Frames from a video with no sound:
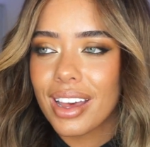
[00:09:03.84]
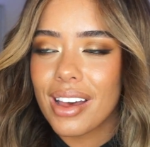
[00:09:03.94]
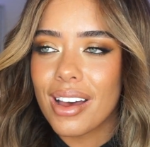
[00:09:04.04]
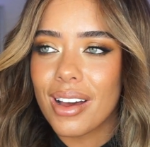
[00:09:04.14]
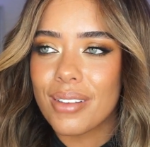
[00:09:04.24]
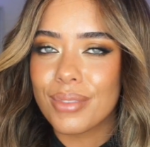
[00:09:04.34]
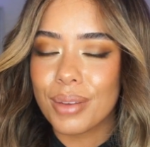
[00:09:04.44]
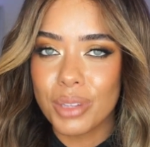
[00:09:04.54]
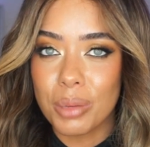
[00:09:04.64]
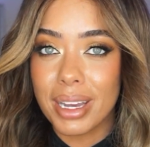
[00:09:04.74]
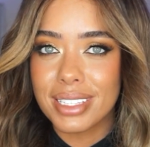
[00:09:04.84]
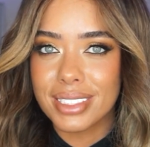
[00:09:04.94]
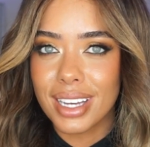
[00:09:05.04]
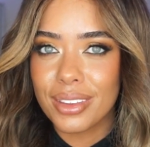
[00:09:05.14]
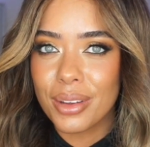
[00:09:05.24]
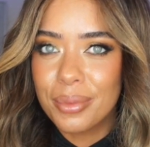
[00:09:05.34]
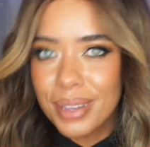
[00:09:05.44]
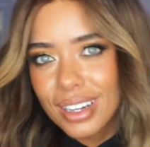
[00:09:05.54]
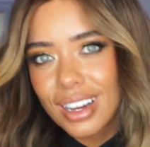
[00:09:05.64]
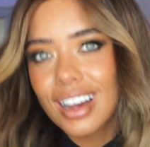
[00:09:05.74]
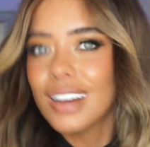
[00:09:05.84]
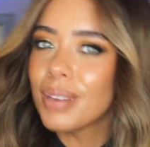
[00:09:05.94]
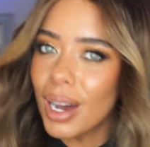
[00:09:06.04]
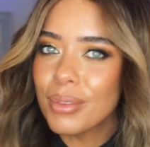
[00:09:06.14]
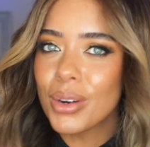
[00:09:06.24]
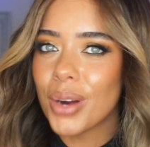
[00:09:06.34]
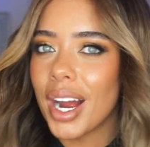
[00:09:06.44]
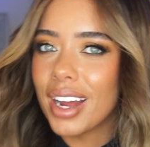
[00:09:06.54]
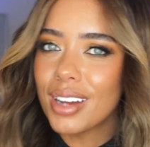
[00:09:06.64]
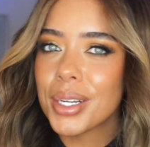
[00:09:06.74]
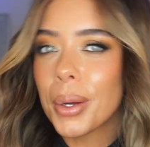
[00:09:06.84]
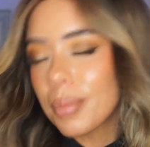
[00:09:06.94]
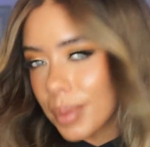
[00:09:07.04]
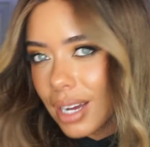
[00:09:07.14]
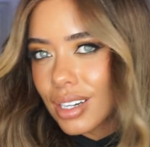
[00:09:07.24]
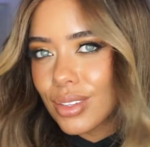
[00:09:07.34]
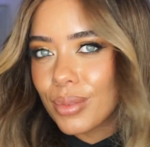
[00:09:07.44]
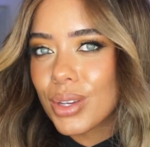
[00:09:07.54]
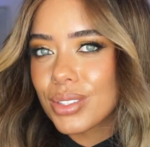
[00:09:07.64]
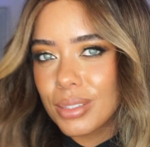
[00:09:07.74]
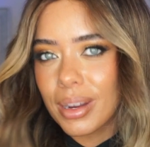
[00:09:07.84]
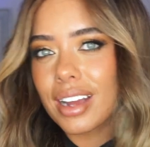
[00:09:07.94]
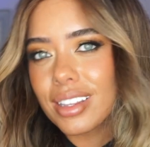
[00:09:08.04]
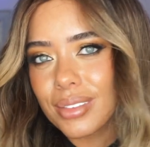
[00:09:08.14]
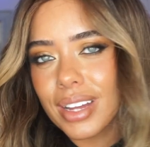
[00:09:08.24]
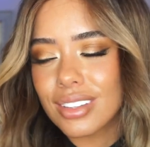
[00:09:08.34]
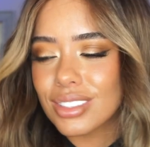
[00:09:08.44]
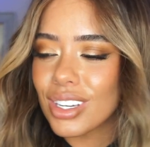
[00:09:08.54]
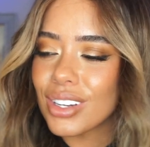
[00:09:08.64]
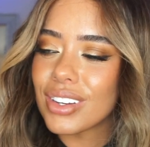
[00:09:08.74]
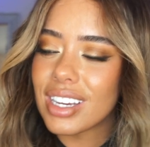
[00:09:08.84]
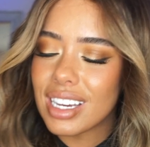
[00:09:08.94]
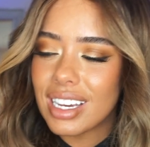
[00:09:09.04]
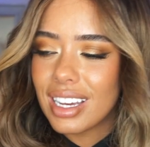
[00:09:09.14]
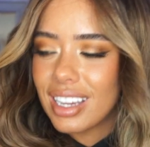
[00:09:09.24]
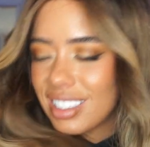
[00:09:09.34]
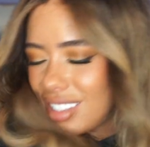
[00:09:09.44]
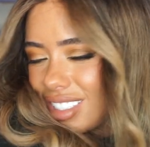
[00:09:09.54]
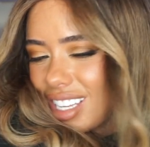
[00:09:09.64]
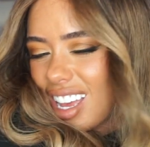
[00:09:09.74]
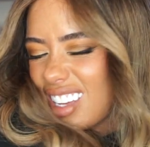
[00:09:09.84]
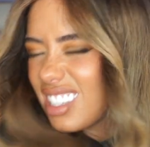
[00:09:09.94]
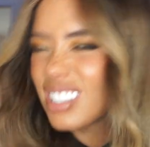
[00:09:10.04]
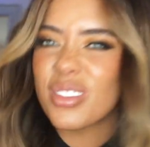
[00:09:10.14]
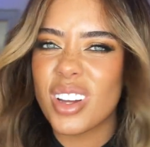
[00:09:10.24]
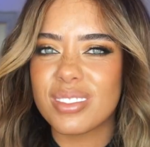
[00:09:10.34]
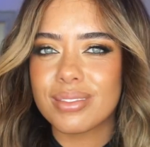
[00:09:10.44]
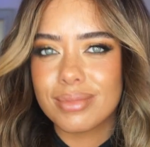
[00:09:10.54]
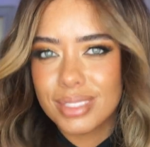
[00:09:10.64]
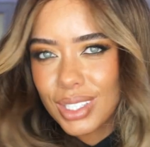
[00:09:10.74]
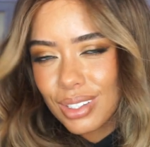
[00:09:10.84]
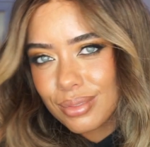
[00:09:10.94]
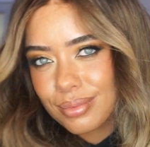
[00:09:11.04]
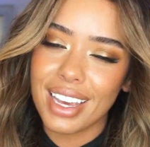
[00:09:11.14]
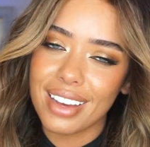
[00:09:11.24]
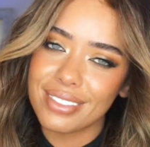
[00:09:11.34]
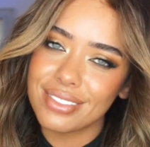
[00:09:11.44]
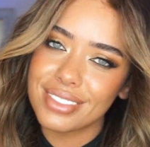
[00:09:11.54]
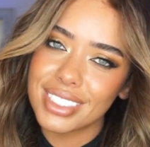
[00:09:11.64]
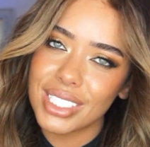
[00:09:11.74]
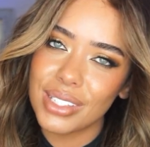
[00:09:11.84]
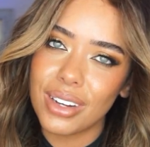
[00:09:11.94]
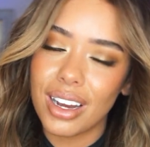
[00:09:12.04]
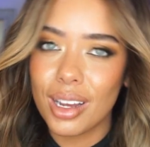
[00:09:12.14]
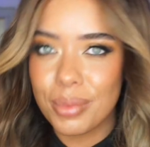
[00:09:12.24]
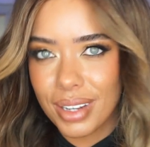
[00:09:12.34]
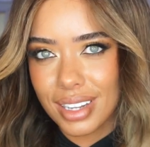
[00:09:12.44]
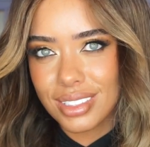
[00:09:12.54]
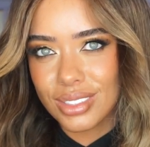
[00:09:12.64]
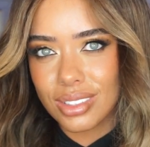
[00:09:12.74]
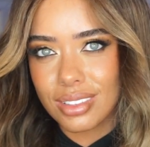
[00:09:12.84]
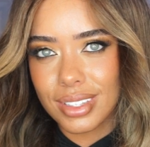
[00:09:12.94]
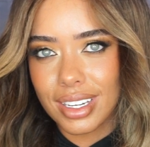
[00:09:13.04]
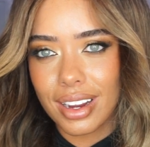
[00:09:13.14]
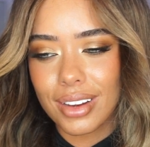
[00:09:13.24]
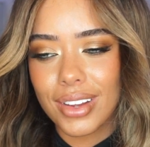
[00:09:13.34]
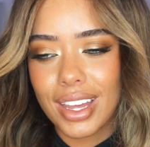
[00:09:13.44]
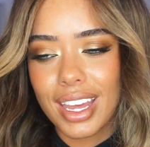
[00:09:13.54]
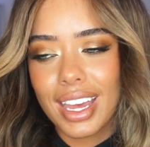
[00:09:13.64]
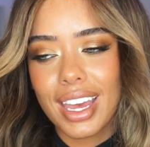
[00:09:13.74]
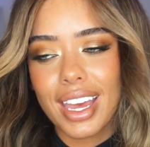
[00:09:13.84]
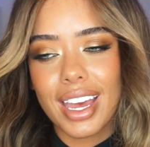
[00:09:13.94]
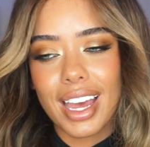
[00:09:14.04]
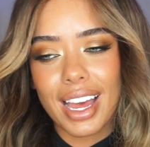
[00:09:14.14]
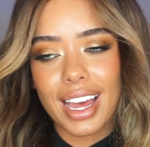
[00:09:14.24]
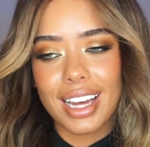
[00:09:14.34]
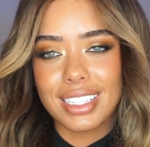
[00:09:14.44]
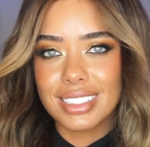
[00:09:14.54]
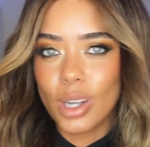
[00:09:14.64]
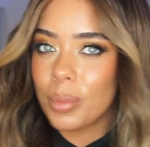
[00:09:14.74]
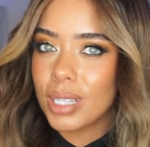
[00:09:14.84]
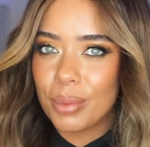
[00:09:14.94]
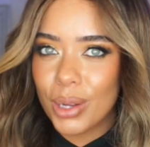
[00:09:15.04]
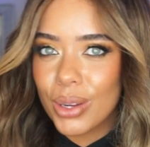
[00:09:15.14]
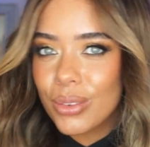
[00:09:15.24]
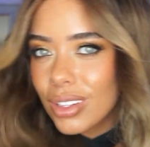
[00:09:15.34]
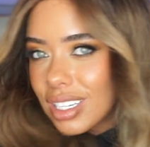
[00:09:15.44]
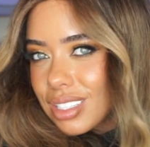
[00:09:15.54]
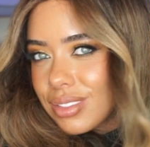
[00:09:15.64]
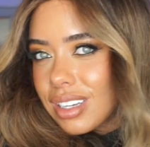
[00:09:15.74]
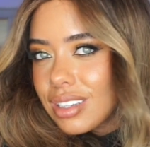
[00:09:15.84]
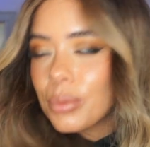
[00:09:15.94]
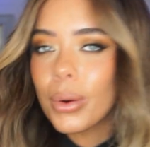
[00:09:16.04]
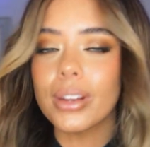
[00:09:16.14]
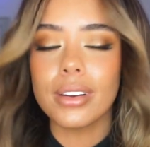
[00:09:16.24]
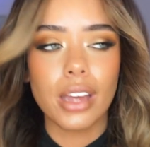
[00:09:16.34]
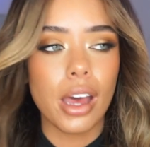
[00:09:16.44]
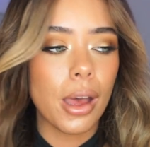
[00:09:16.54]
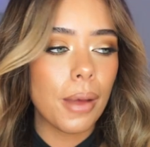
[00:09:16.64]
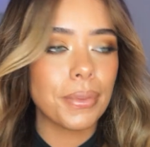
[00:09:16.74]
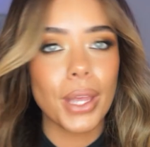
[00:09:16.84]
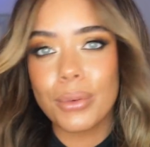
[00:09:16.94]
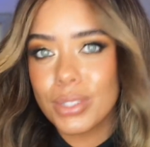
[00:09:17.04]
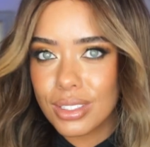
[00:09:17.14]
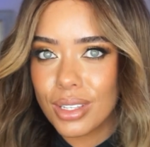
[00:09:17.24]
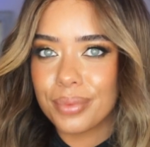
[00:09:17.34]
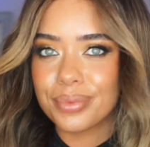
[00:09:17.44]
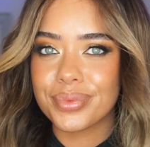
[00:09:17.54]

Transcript: I'm not amazing at them, but I'm alright, you know, I'm used to wearing them now, so it's fun. So yeah, so I hope you guys enjoyed the video, and comment down below what next video you want, and I'll see you soon.